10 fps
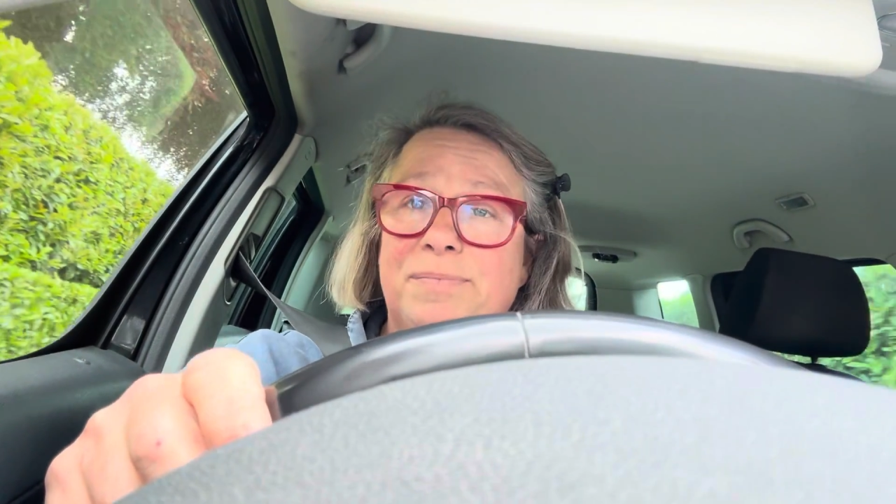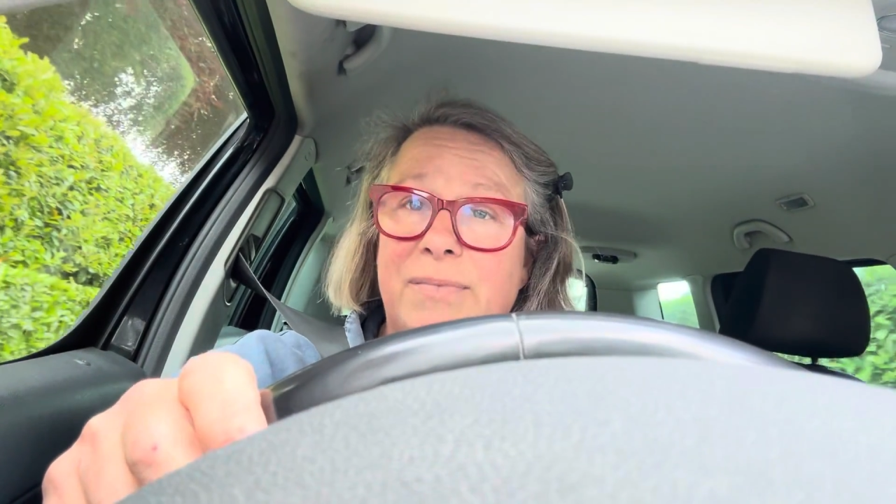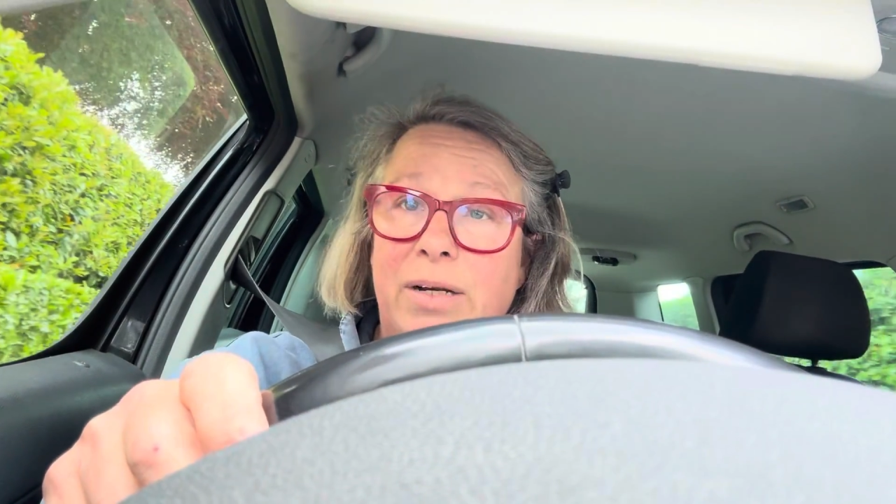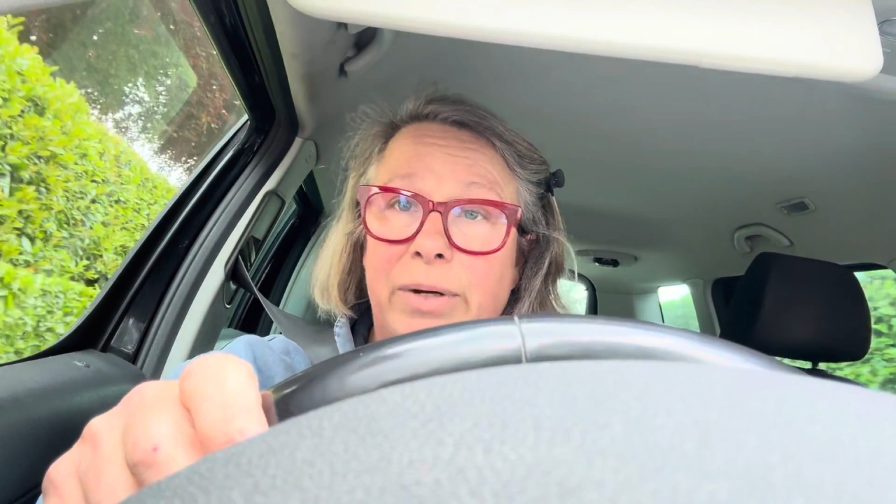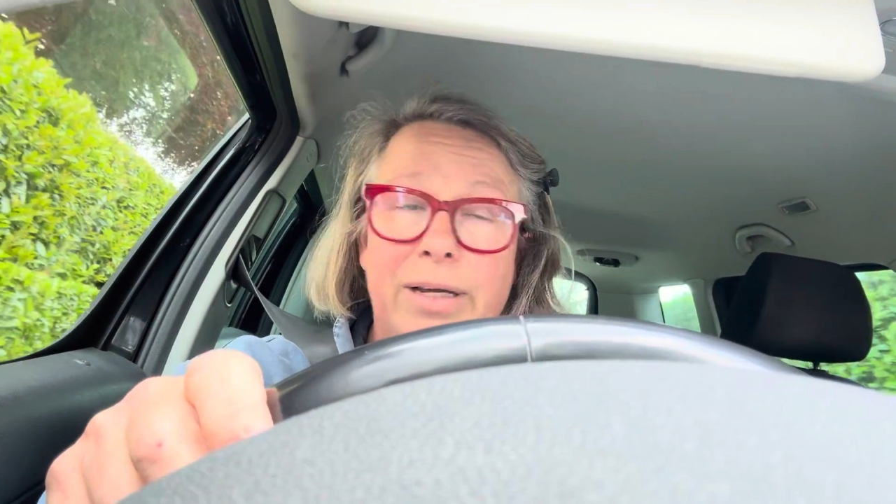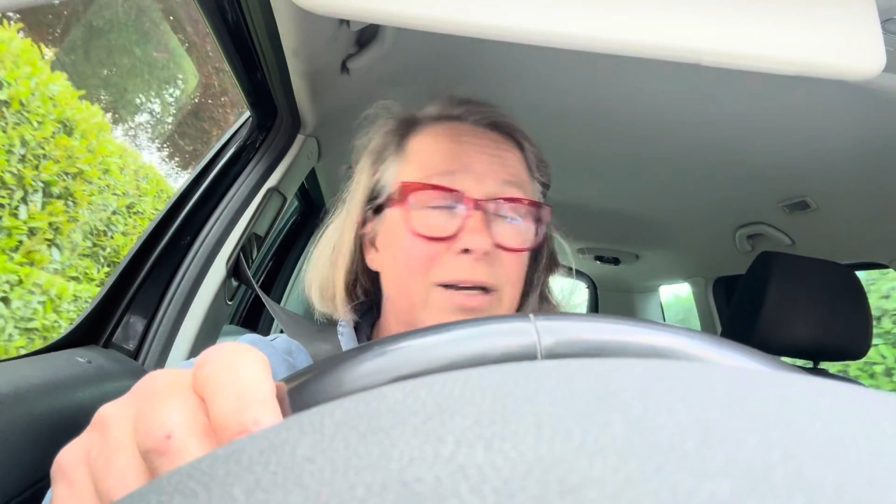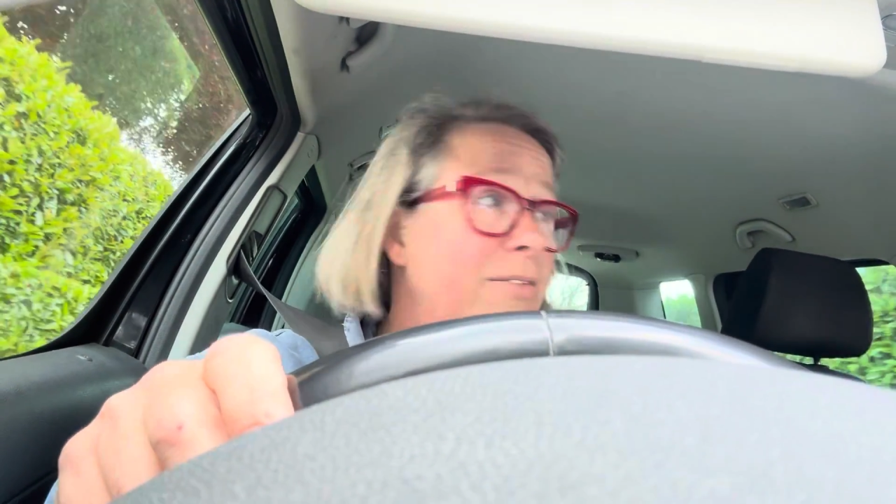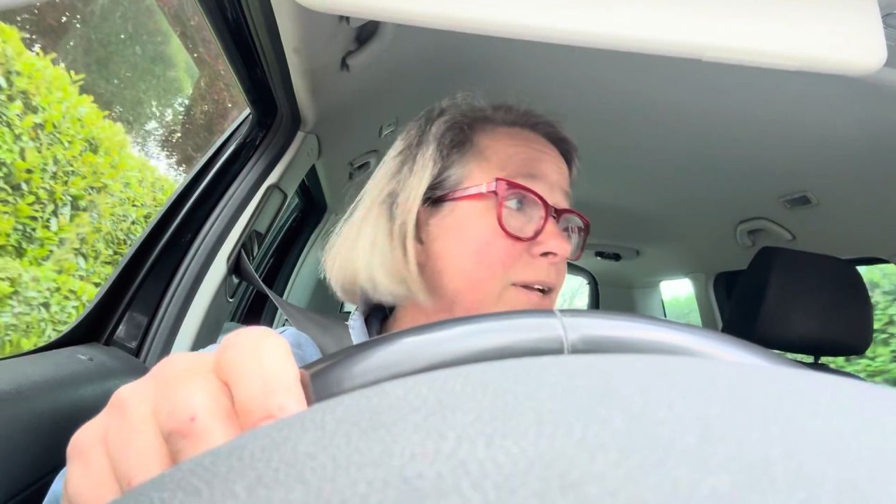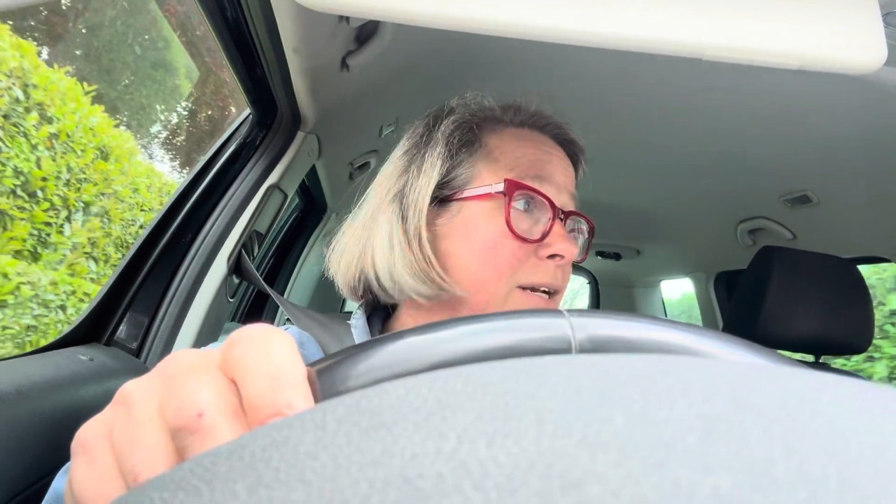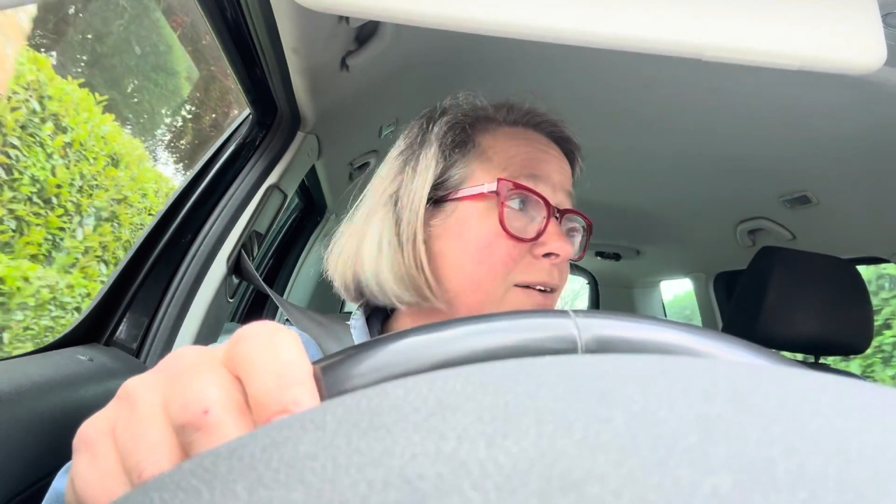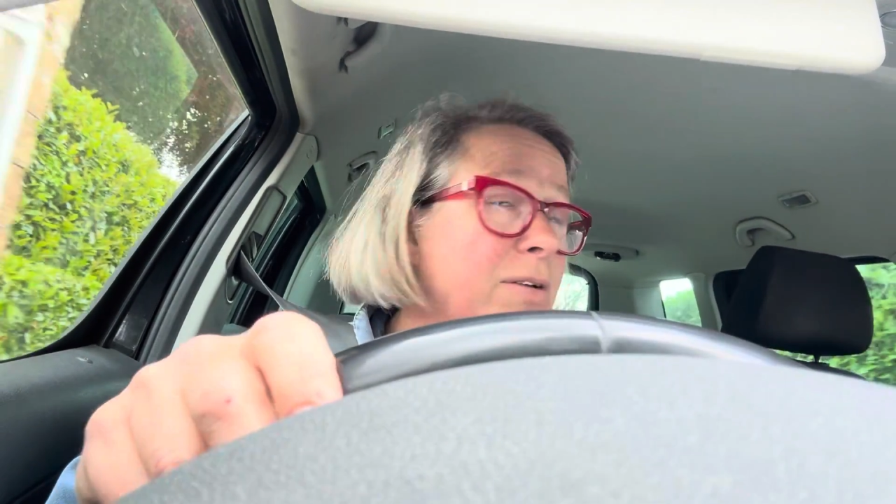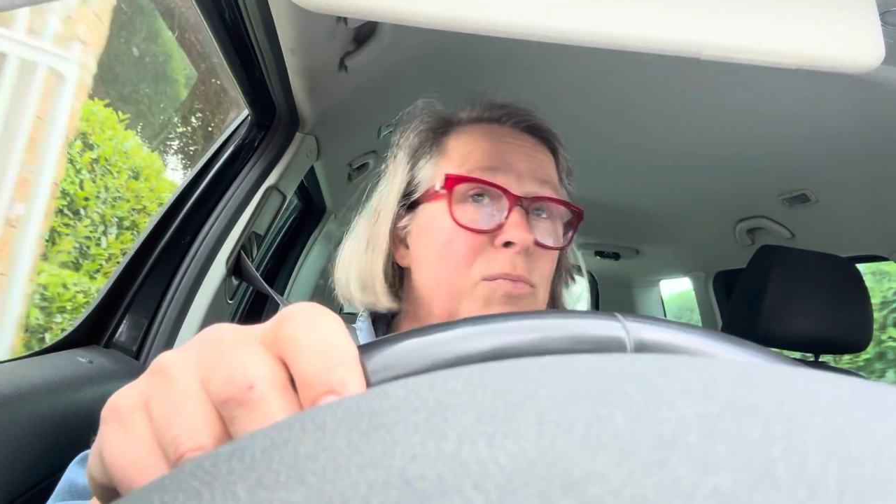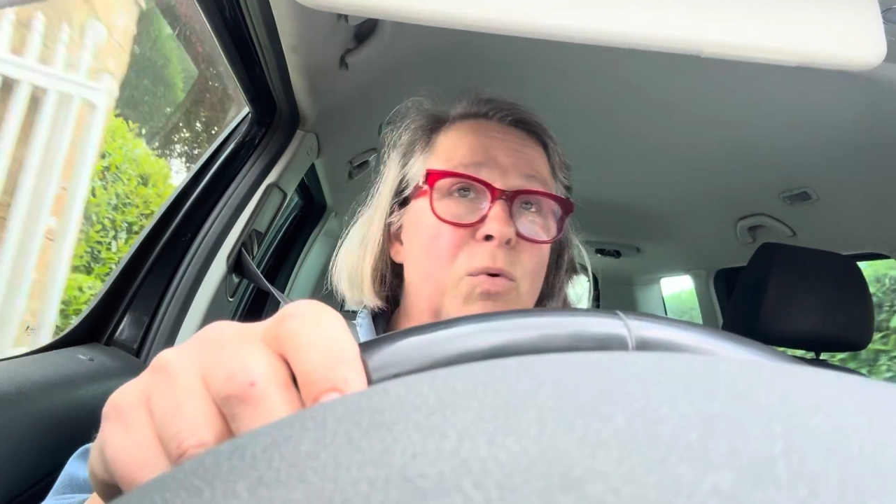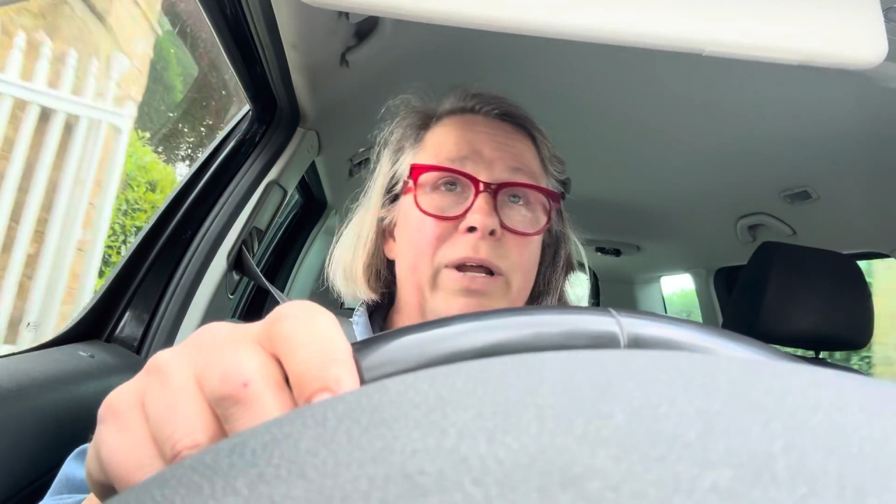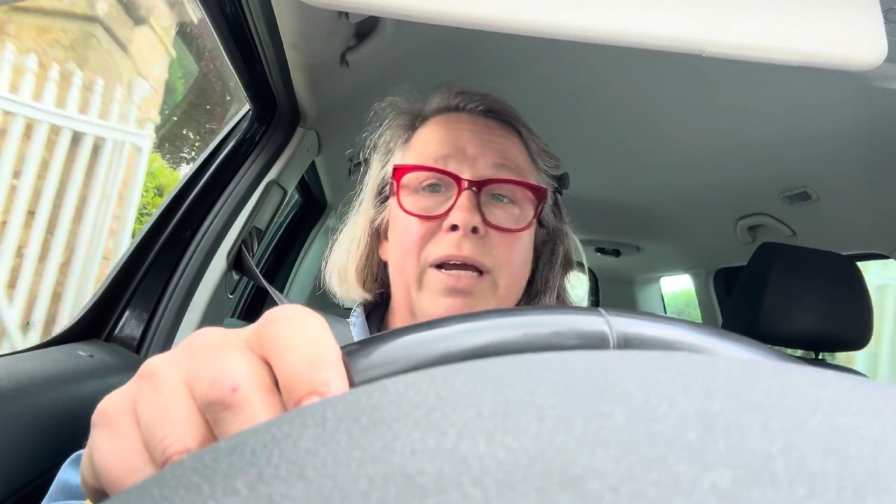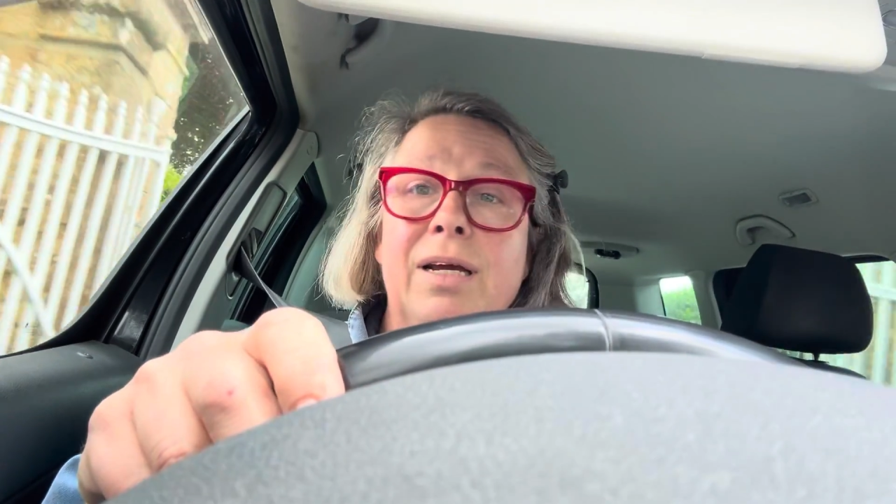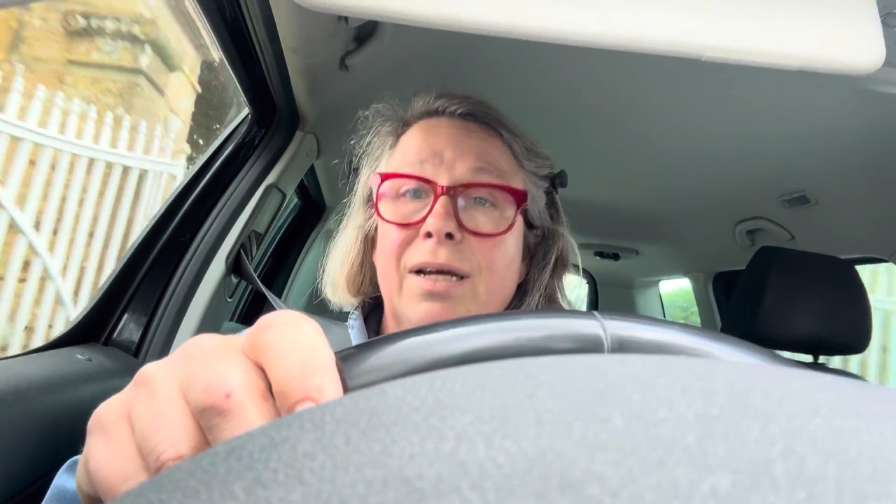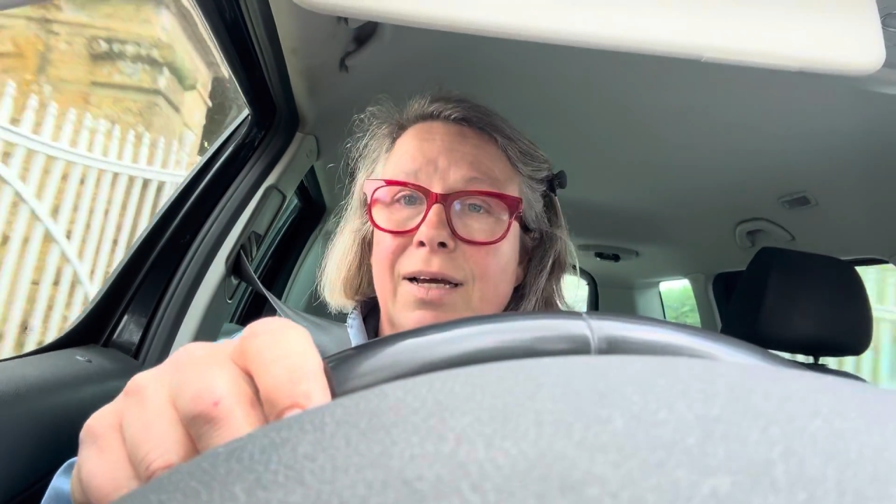Anyway, I've had a lovely morning.